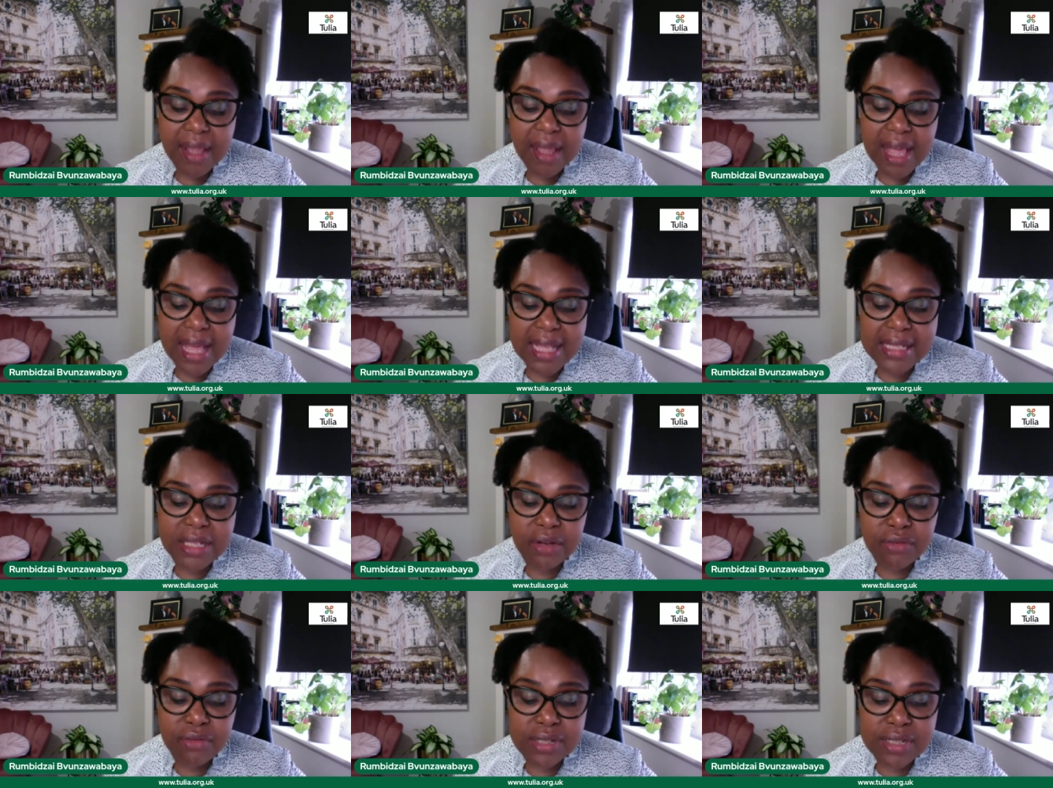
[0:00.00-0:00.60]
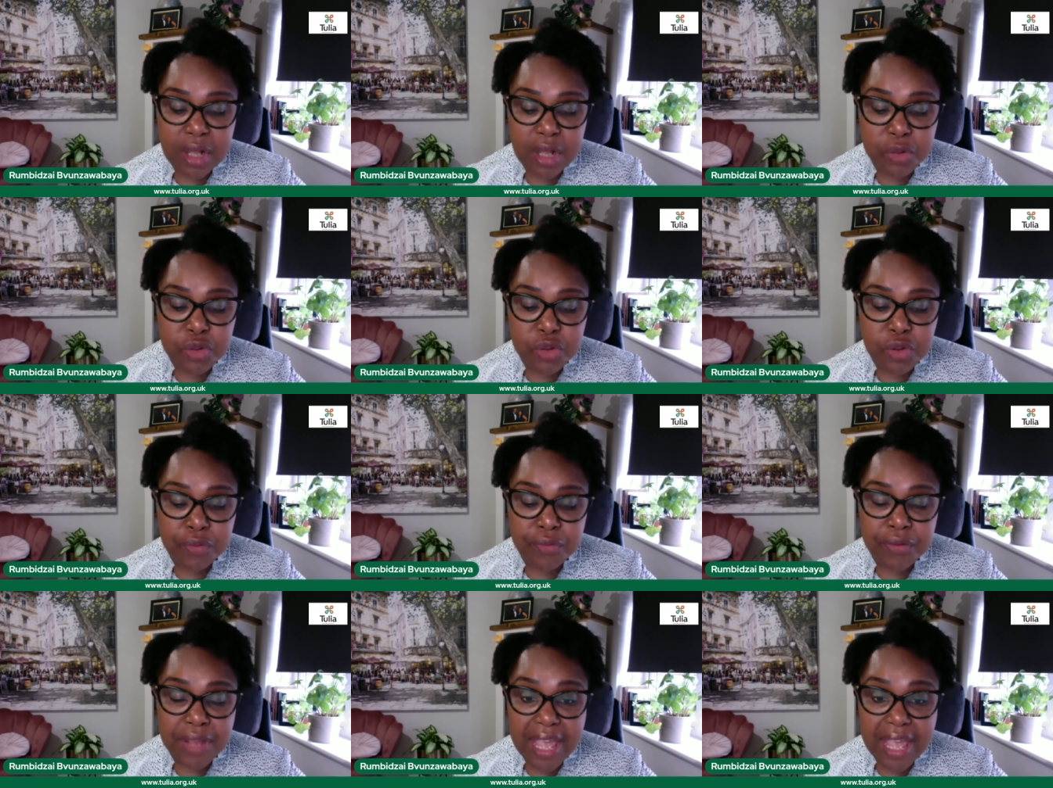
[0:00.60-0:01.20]
as a result
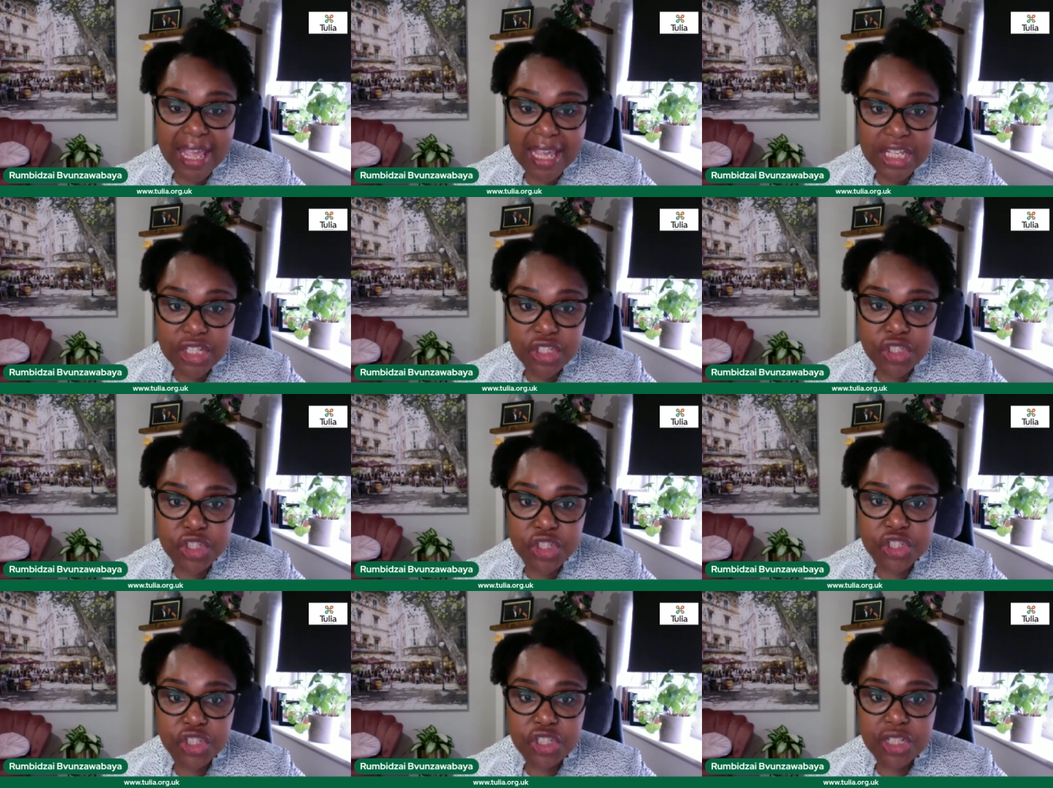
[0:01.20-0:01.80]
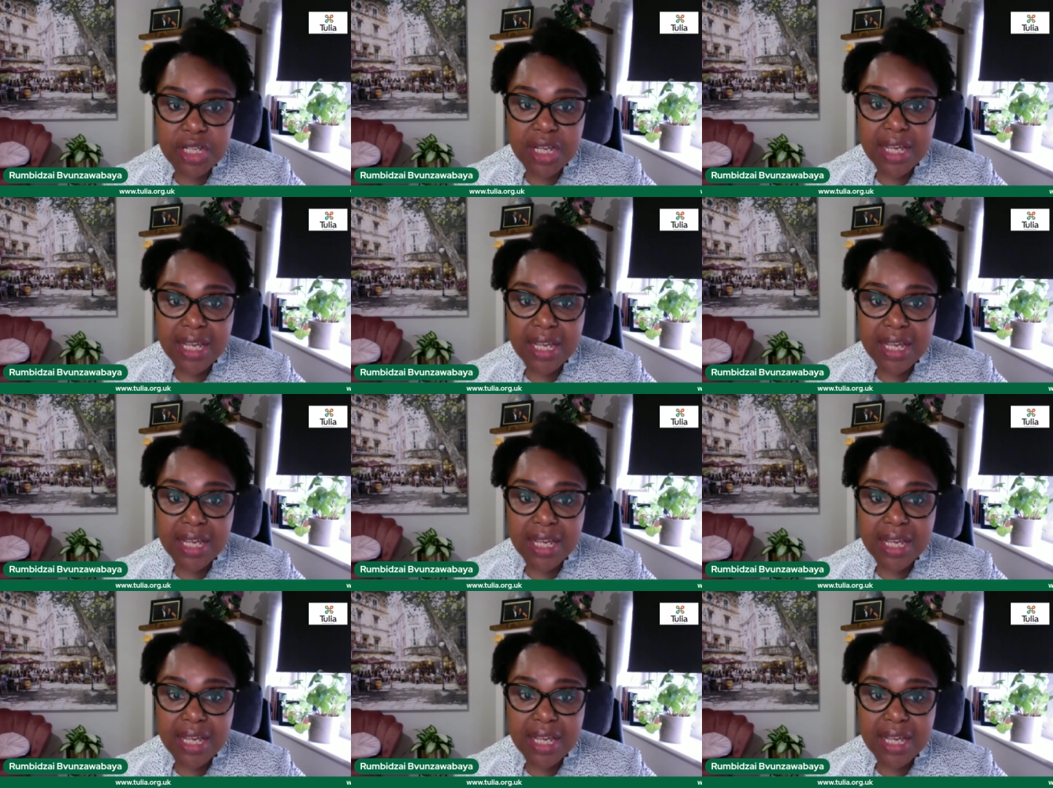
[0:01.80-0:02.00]
of age,